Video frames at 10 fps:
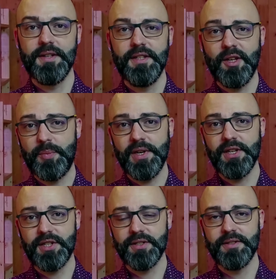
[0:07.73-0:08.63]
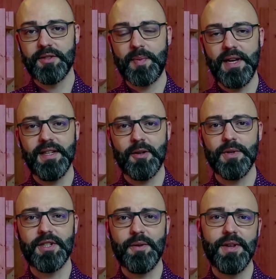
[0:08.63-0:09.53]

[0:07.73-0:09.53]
an interpolation spline that was